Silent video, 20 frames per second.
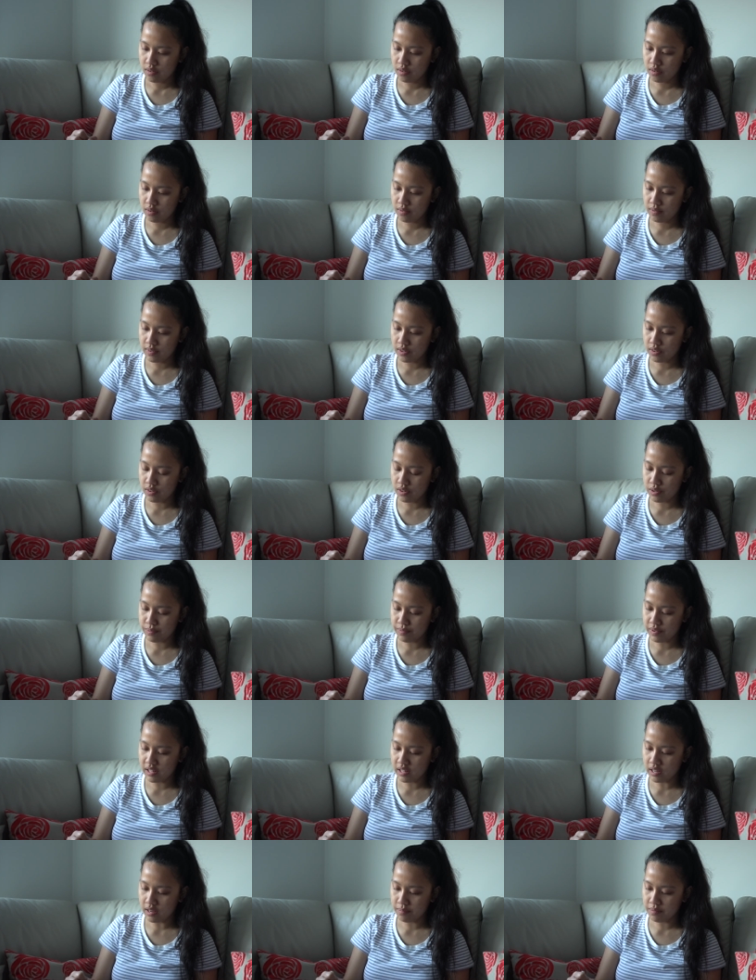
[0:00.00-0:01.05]
Oh my gosh, my
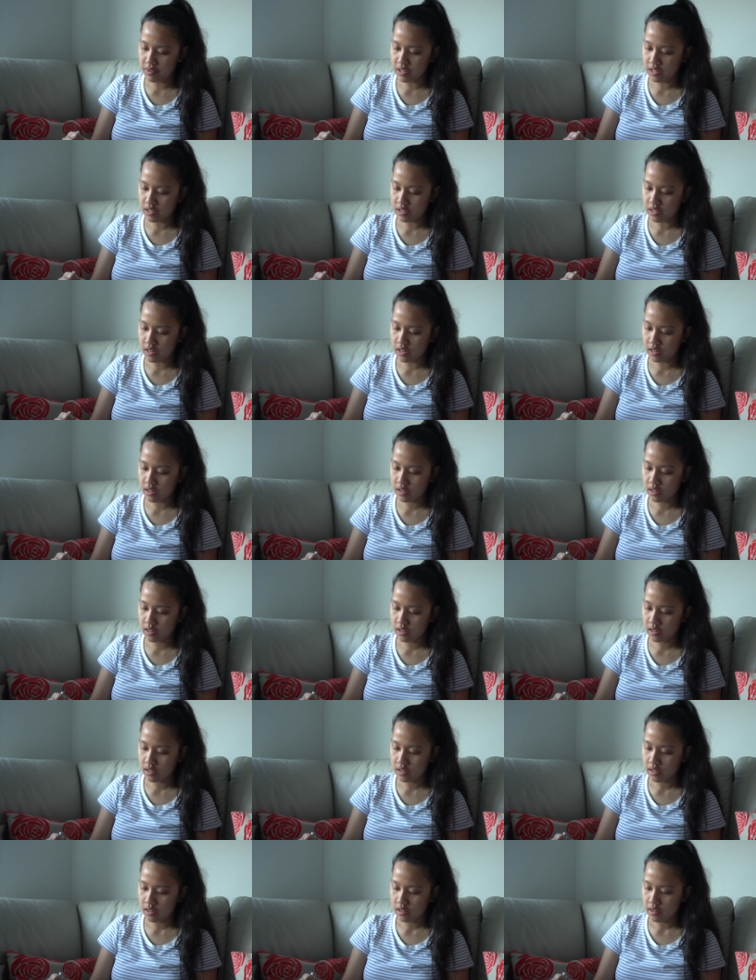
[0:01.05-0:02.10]
tummy is like
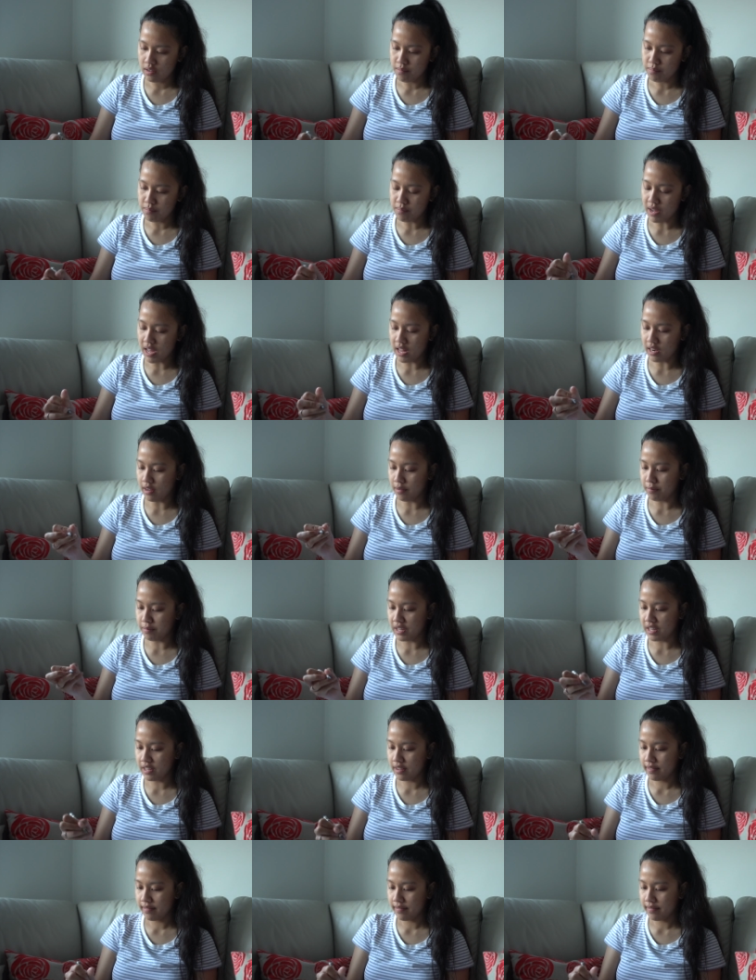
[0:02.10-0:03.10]
mad at me.